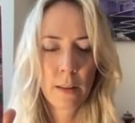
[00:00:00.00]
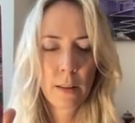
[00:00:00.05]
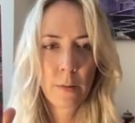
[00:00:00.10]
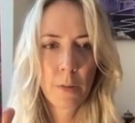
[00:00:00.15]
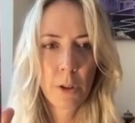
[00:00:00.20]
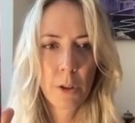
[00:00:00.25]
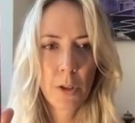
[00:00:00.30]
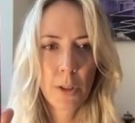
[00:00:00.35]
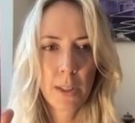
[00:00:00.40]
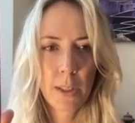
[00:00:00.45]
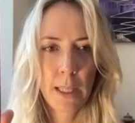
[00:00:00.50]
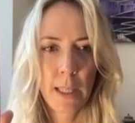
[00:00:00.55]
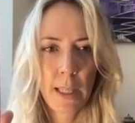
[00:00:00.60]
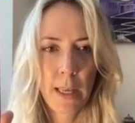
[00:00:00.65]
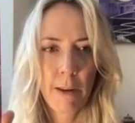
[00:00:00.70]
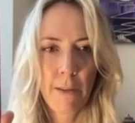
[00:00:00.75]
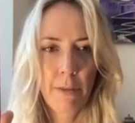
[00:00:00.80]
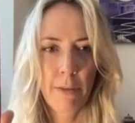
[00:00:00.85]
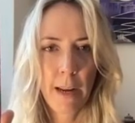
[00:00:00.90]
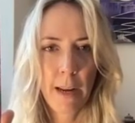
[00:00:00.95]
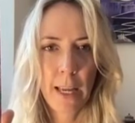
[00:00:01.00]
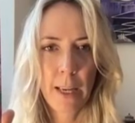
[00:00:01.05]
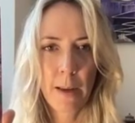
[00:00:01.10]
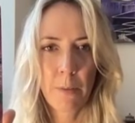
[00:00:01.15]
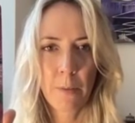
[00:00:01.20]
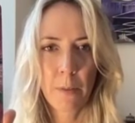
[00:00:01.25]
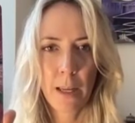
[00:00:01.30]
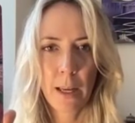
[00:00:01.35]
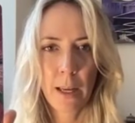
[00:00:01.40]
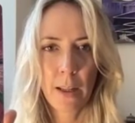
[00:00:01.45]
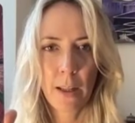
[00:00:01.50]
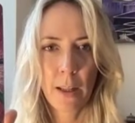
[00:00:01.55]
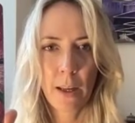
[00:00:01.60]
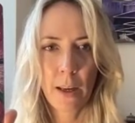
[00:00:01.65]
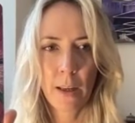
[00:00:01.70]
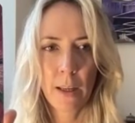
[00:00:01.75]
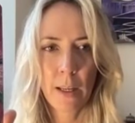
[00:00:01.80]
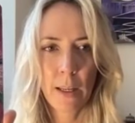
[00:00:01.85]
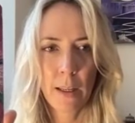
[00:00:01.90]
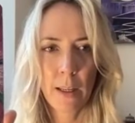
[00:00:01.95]
Noticing that flame,
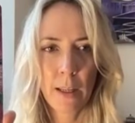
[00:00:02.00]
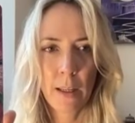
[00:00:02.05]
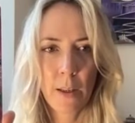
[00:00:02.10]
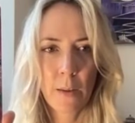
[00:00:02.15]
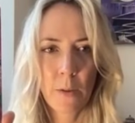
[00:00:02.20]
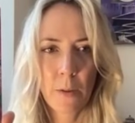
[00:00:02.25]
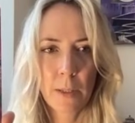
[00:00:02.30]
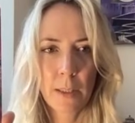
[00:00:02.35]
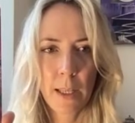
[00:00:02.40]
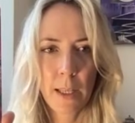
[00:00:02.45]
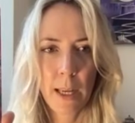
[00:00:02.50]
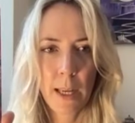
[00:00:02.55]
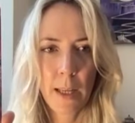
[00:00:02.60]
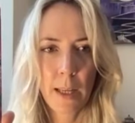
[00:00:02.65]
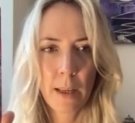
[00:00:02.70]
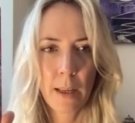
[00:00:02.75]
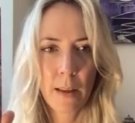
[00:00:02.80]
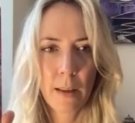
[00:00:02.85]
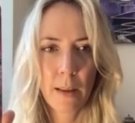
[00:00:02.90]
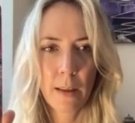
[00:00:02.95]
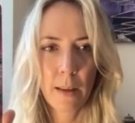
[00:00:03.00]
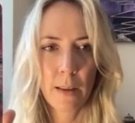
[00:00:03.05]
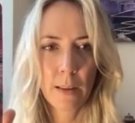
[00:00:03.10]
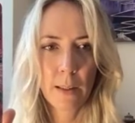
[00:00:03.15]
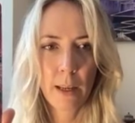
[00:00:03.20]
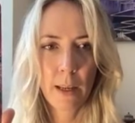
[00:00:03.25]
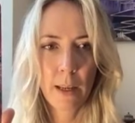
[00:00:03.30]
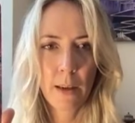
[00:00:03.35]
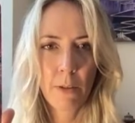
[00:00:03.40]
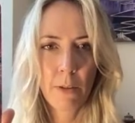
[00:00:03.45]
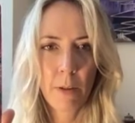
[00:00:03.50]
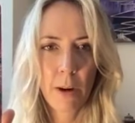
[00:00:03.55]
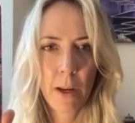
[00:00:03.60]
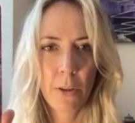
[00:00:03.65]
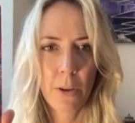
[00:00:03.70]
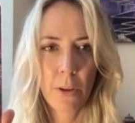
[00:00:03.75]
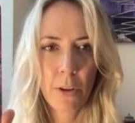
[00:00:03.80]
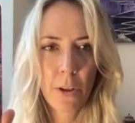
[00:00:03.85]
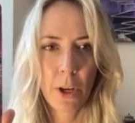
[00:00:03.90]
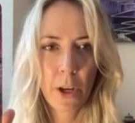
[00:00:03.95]
Kalyani, like you were saying, it's kind of
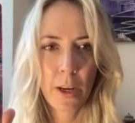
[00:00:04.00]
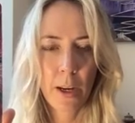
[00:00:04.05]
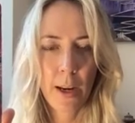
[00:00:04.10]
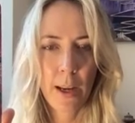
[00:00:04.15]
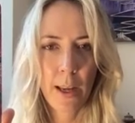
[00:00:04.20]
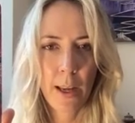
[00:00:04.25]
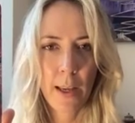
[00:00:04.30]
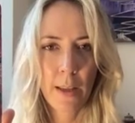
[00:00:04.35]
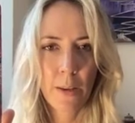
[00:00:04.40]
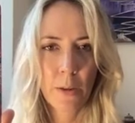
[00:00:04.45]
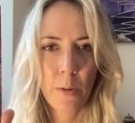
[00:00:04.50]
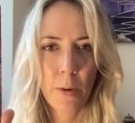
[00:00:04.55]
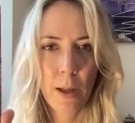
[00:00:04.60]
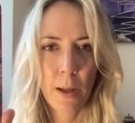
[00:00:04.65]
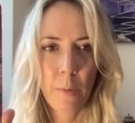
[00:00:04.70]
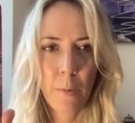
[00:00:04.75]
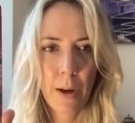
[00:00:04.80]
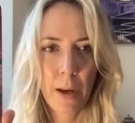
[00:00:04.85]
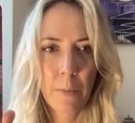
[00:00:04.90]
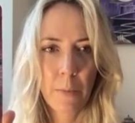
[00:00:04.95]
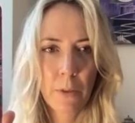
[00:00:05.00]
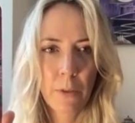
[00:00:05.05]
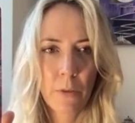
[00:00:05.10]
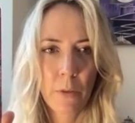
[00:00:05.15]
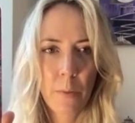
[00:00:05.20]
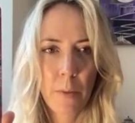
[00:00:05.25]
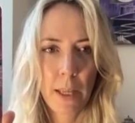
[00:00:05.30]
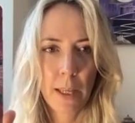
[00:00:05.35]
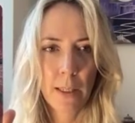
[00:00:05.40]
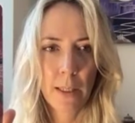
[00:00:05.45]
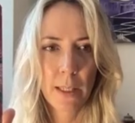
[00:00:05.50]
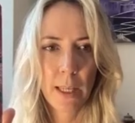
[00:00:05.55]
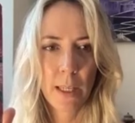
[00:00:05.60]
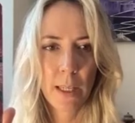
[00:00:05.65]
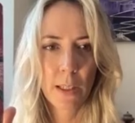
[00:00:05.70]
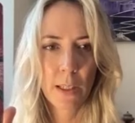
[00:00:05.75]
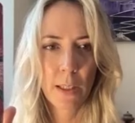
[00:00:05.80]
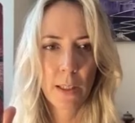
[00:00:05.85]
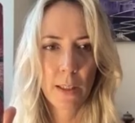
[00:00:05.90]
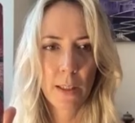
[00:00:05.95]
around the third eye as well, perhaps for
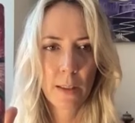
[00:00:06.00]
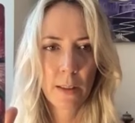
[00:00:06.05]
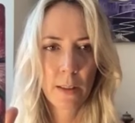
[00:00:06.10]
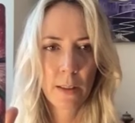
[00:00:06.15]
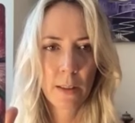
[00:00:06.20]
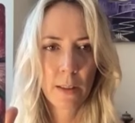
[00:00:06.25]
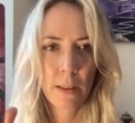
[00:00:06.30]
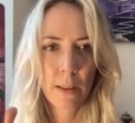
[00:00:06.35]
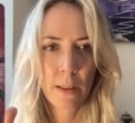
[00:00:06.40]
meditation.